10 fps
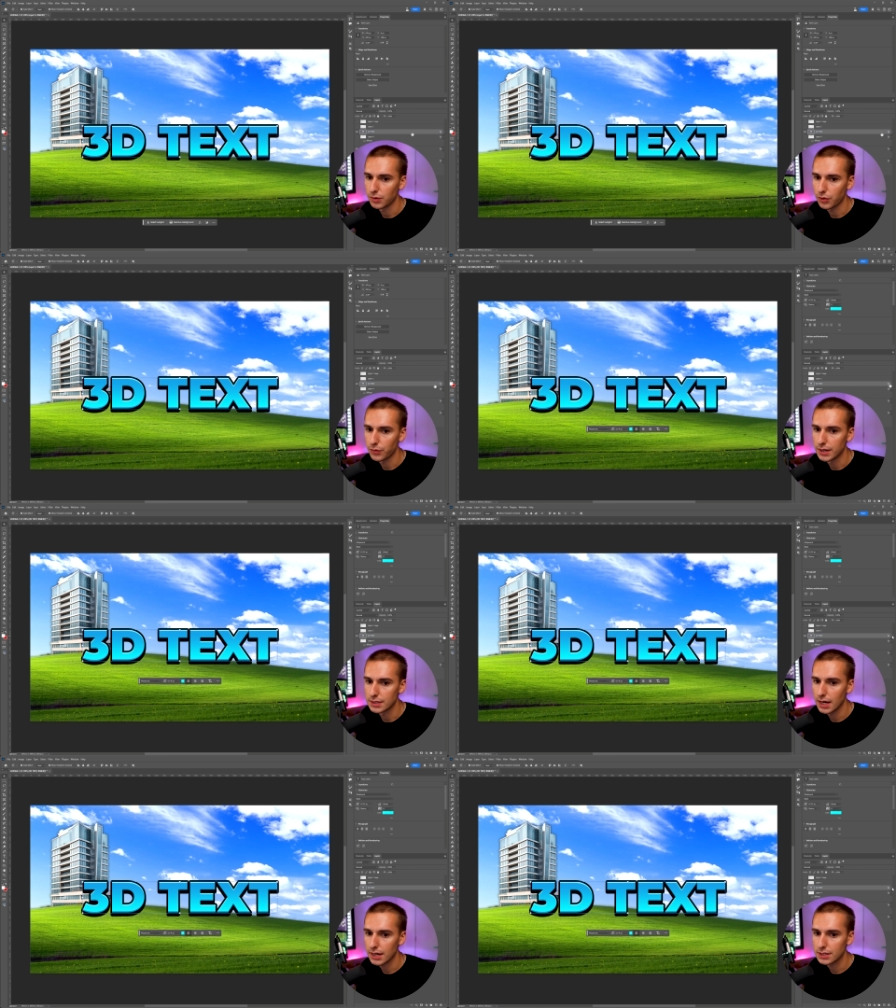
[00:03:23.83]
3D
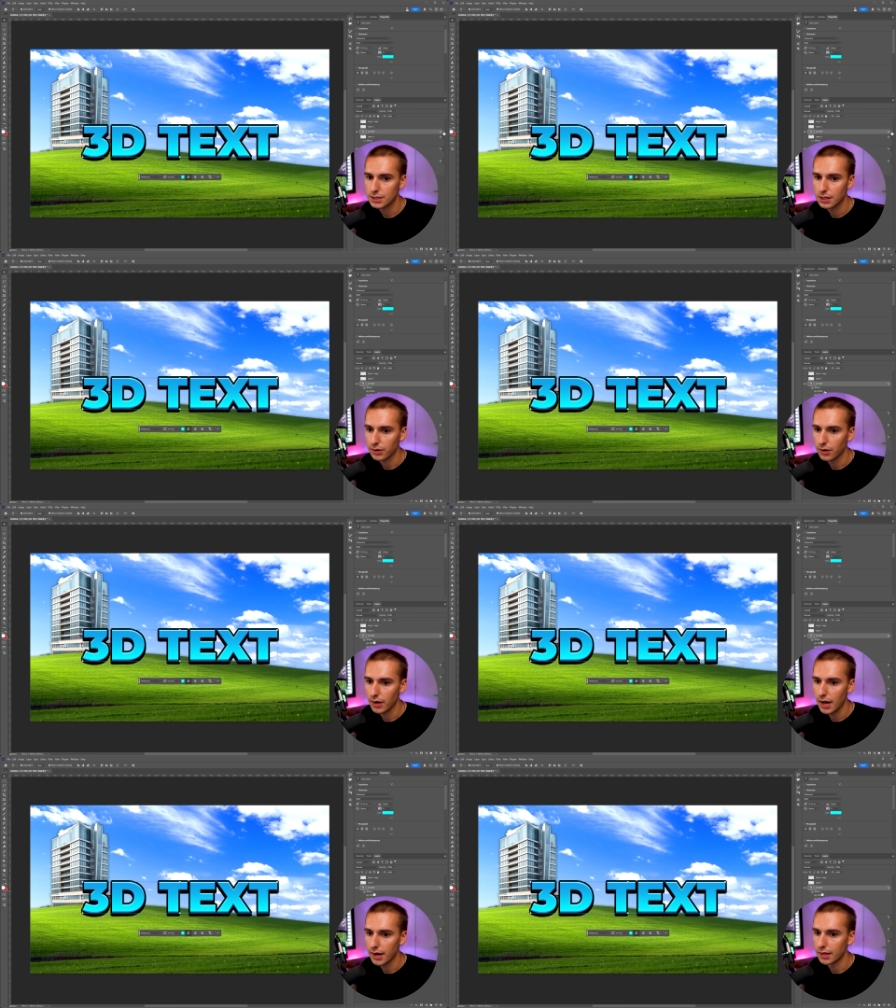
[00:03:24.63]
text, I'll go
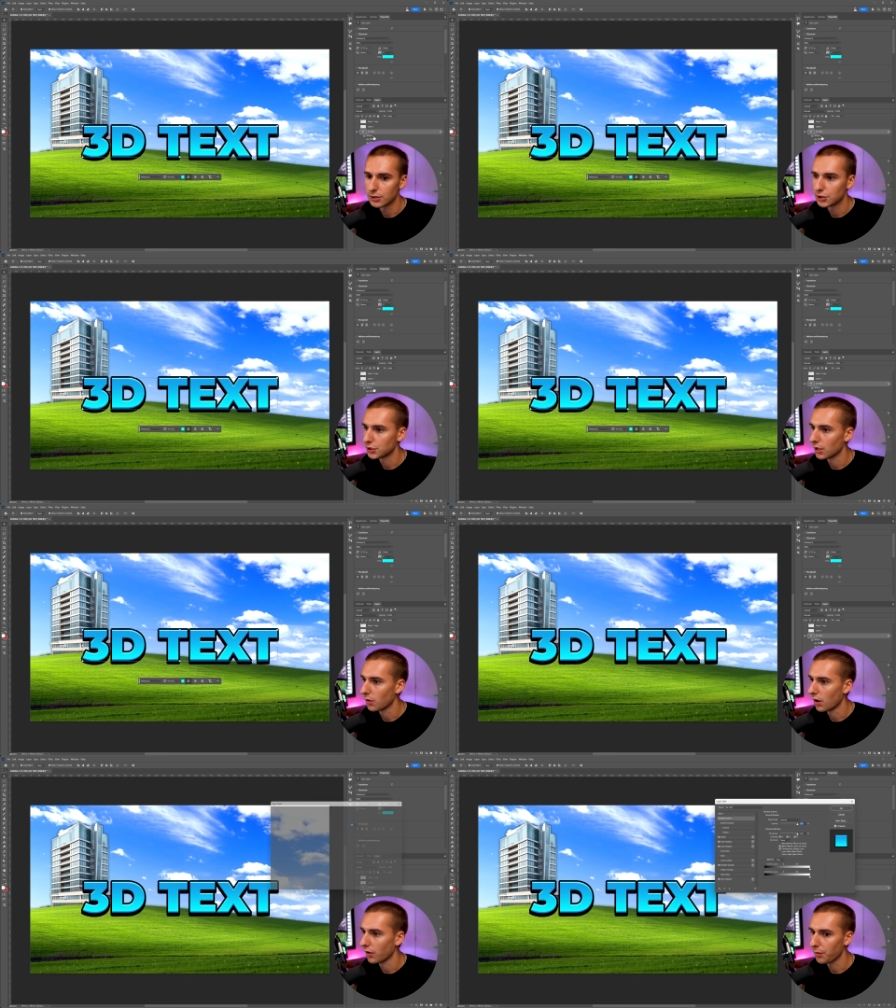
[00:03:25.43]
ahead and show
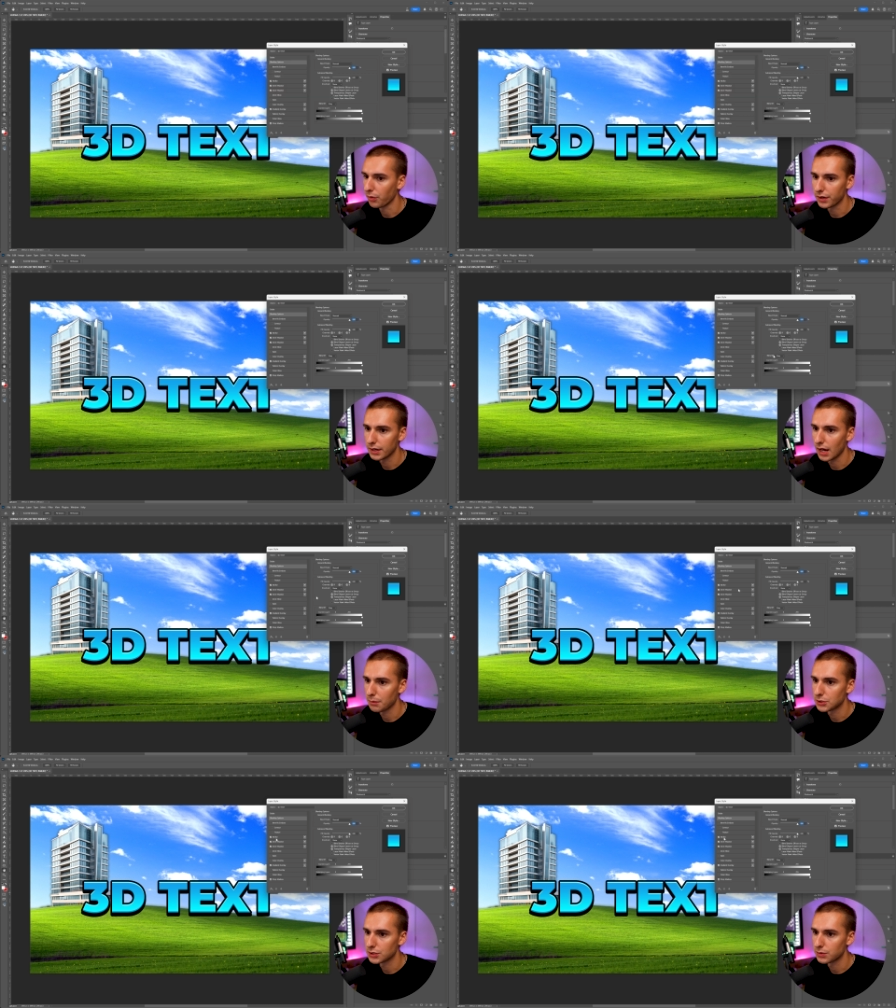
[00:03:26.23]
all the blending
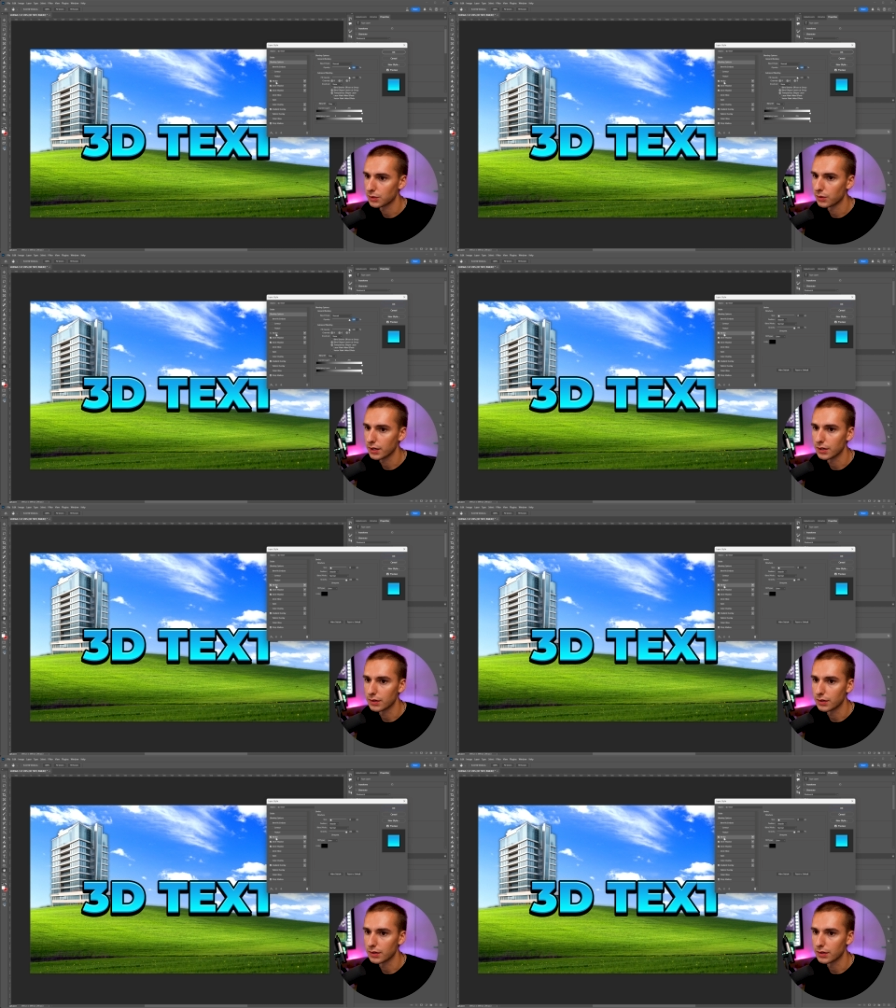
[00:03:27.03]
options real quick.